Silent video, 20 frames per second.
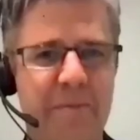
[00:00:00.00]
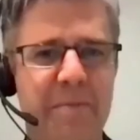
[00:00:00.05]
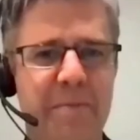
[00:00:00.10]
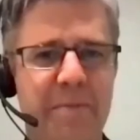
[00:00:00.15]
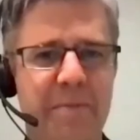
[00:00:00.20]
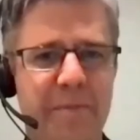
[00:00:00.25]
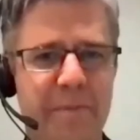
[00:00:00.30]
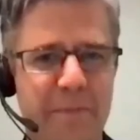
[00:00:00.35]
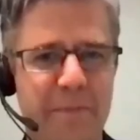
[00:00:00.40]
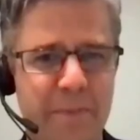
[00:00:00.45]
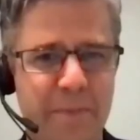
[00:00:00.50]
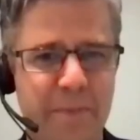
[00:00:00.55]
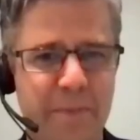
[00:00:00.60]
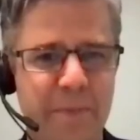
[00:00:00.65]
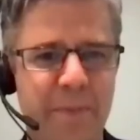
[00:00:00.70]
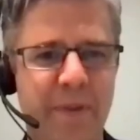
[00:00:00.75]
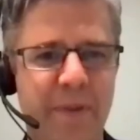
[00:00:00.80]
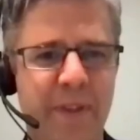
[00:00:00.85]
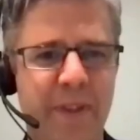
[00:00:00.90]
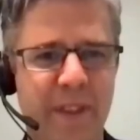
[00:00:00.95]
But not by the
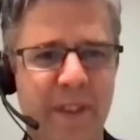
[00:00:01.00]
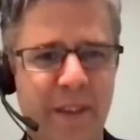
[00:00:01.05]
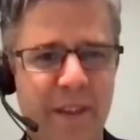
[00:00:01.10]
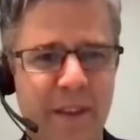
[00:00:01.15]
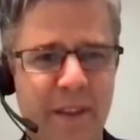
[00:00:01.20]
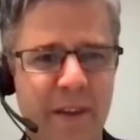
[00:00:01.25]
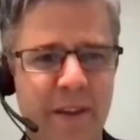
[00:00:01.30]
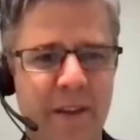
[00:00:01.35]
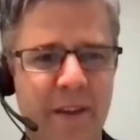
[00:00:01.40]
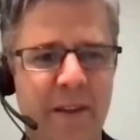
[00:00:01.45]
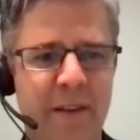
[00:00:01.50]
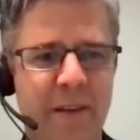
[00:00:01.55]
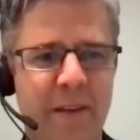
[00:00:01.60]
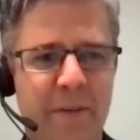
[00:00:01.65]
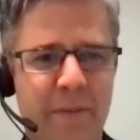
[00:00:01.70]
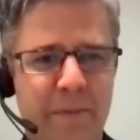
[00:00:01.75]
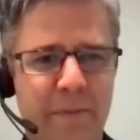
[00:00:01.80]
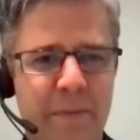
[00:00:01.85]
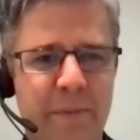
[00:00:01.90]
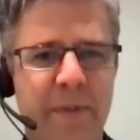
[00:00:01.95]
Toyota way
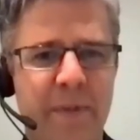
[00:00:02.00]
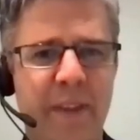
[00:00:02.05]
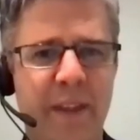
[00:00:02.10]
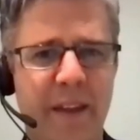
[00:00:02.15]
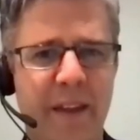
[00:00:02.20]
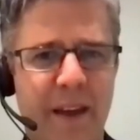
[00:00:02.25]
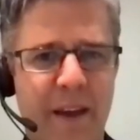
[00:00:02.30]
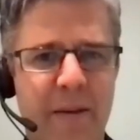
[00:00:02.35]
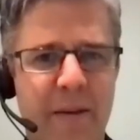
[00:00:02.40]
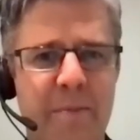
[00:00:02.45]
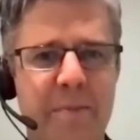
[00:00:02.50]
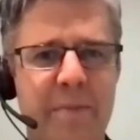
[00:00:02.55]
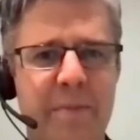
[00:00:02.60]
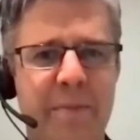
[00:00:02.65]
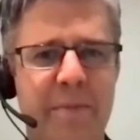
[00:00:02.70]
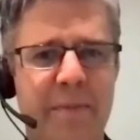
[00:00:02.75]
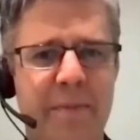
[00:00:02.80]
definition. Yeah. Being